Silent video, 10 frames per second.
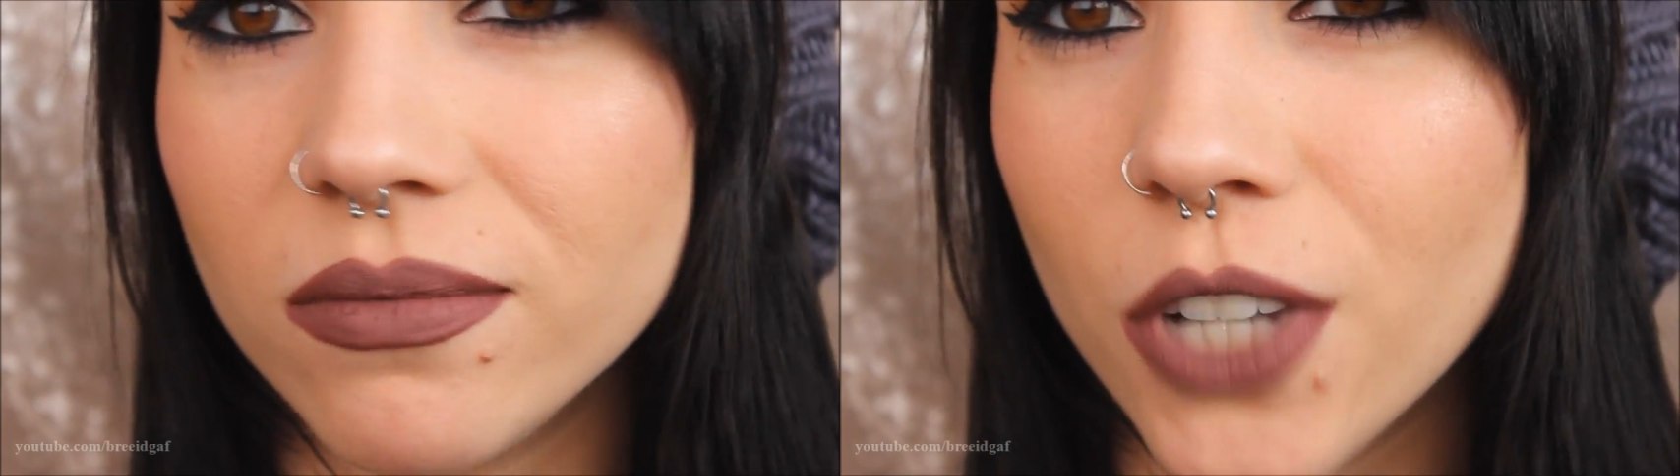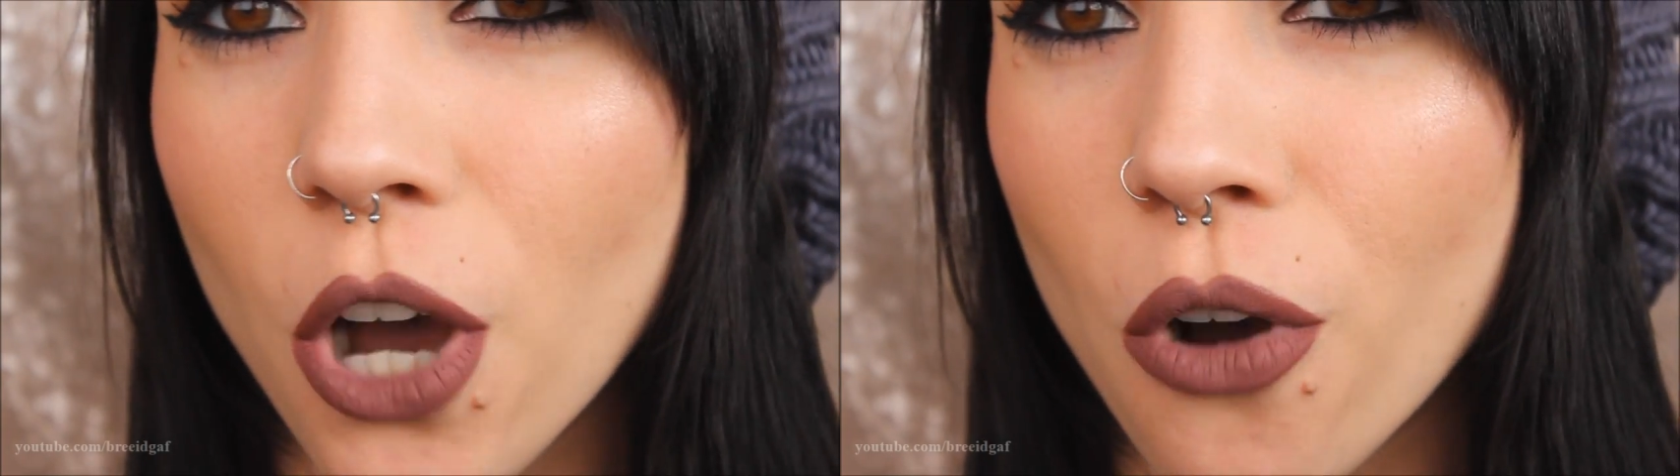
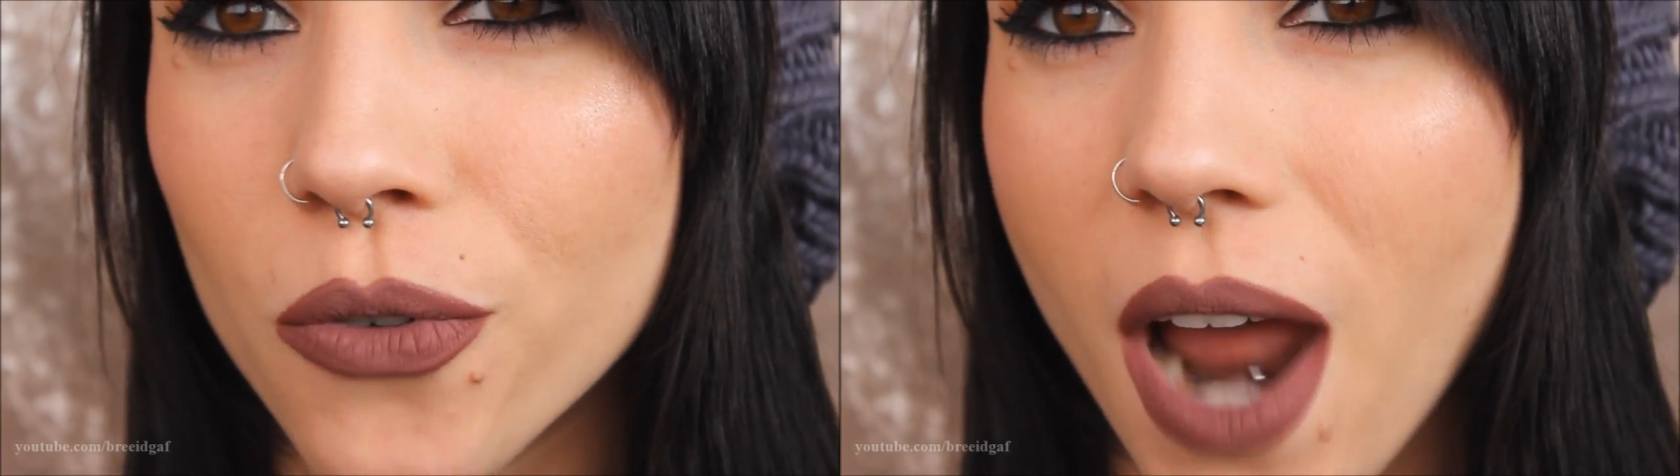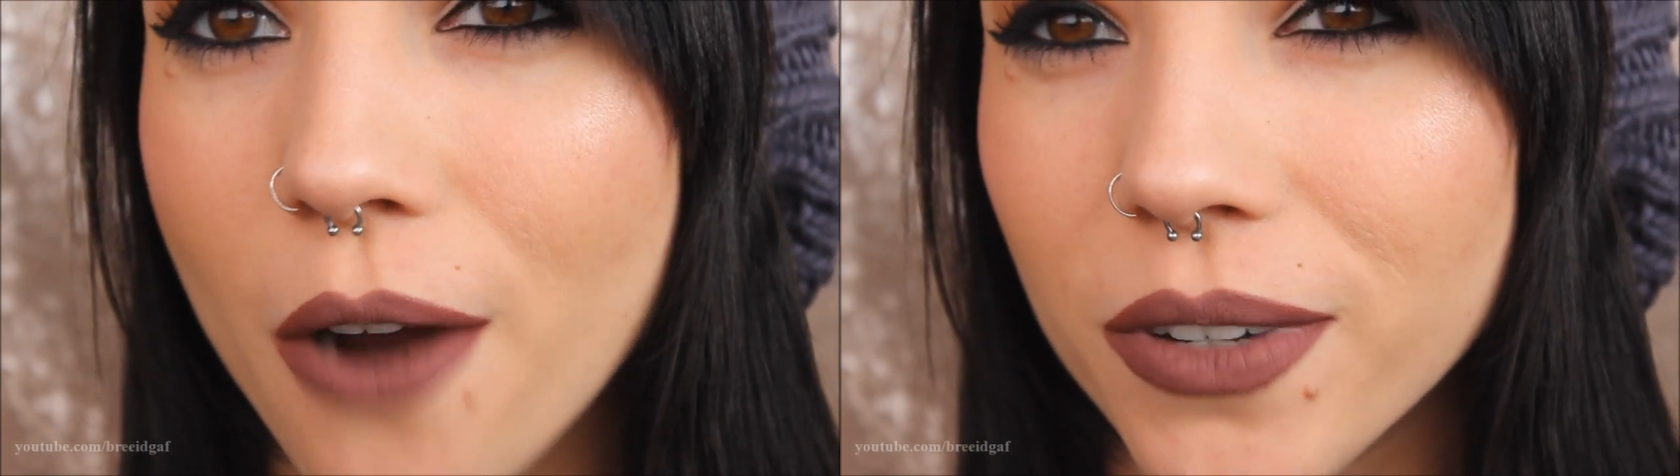
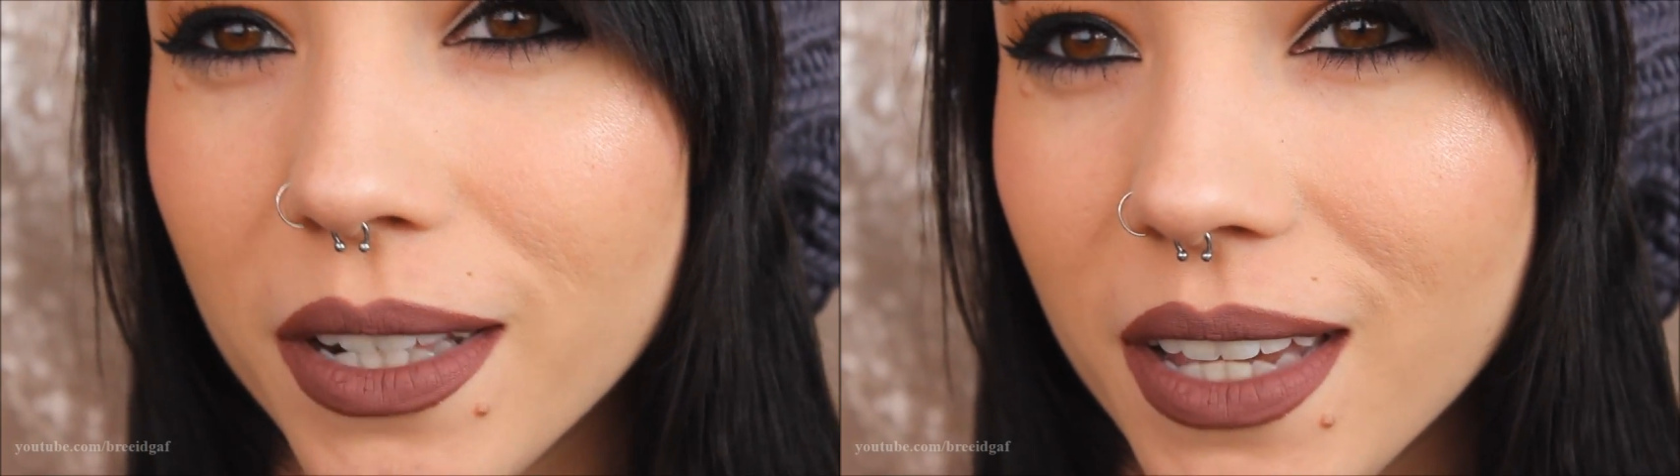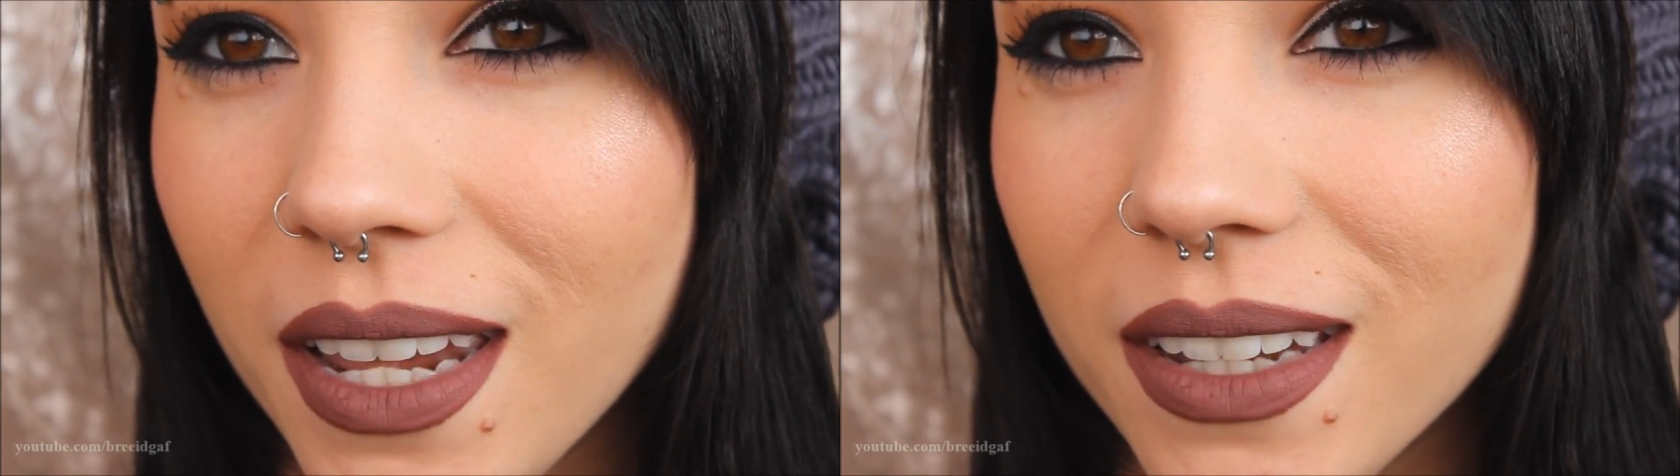No, not
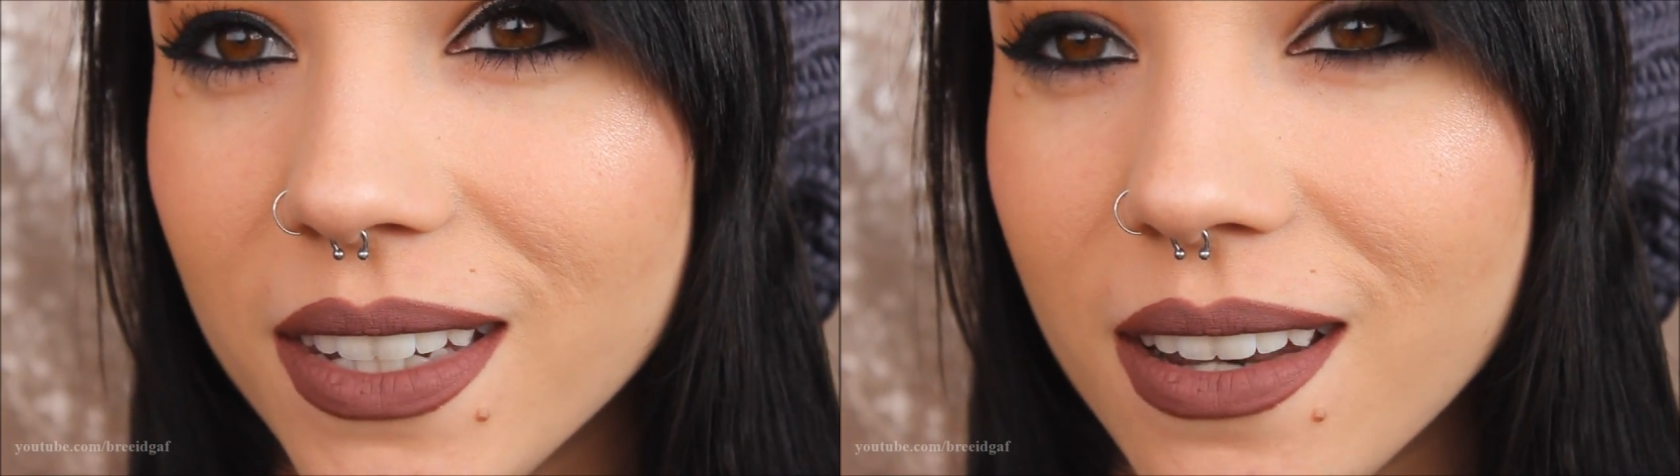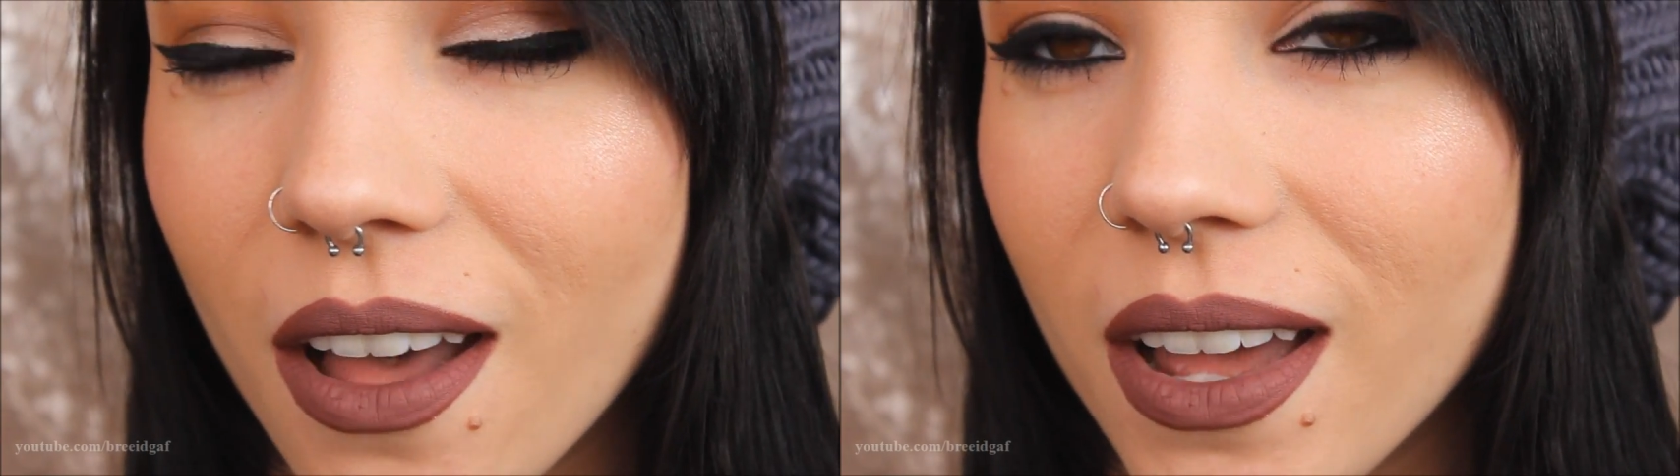really.
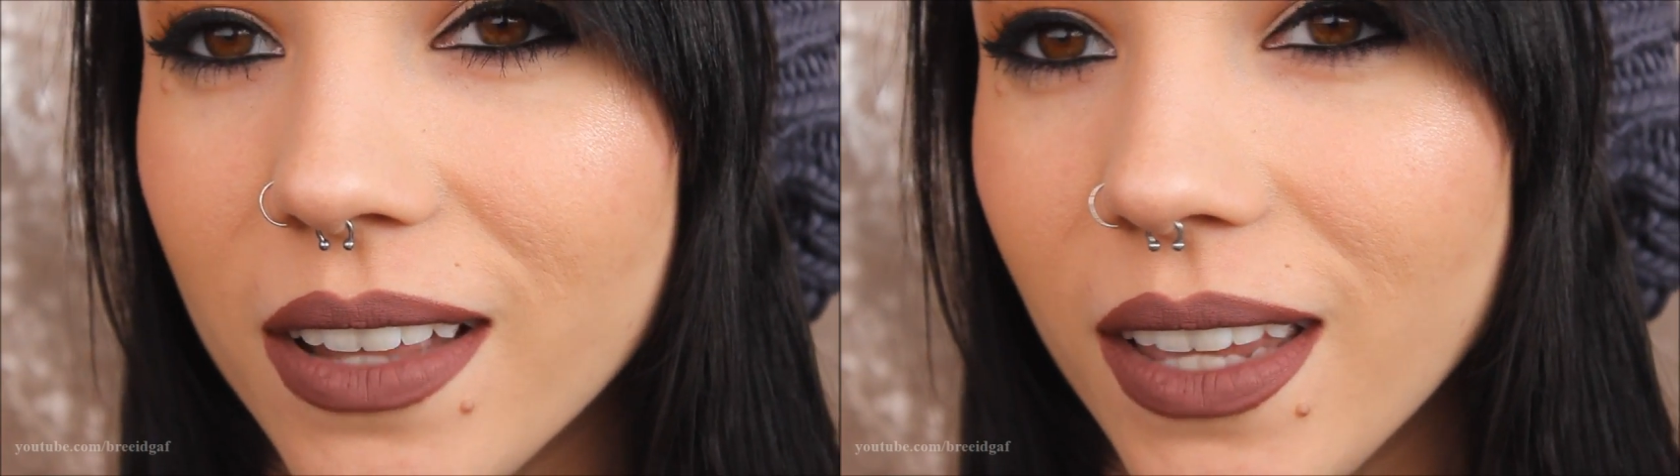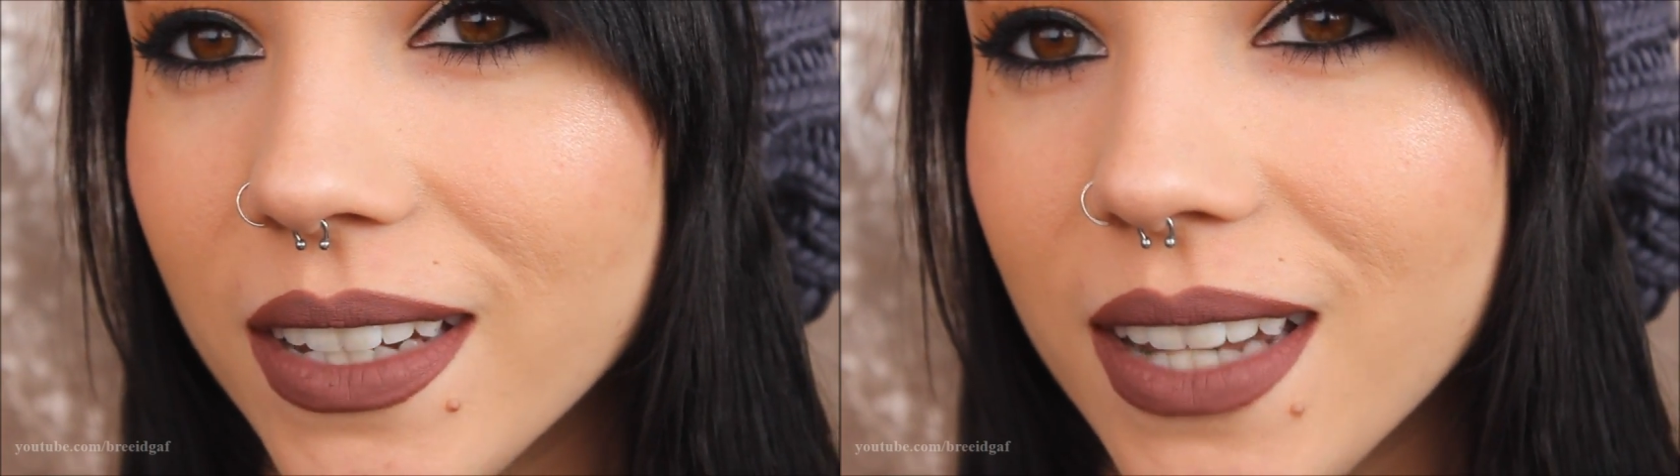It's not,